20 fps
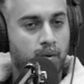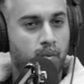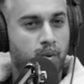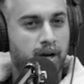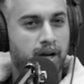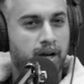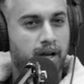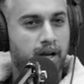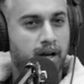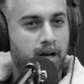
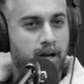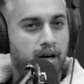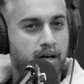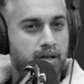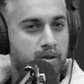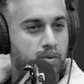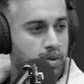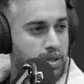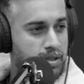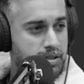where
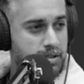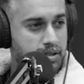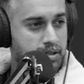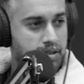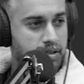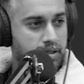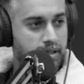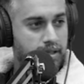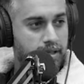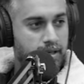I
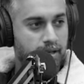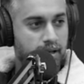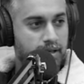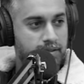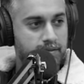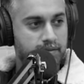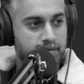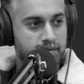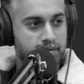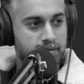was in
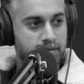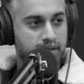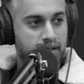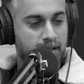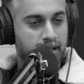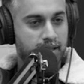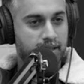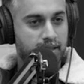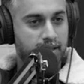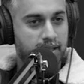life,
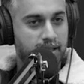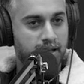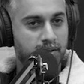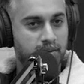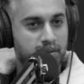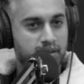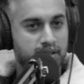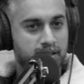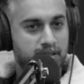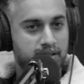I think
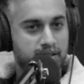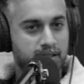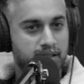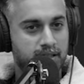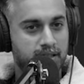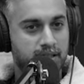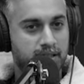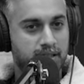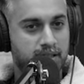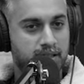I was,
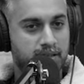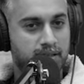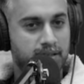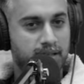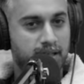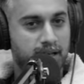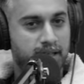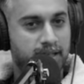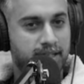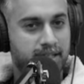
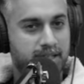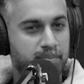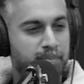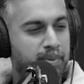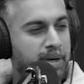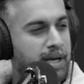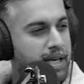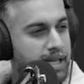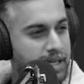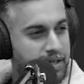I
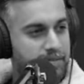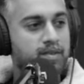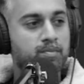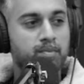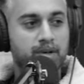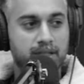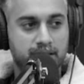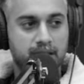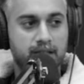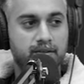didn't believe
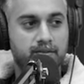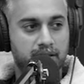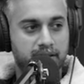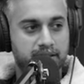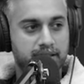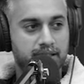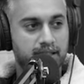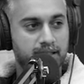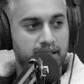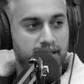in myself,
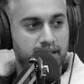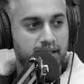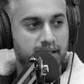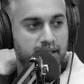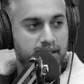I'd say.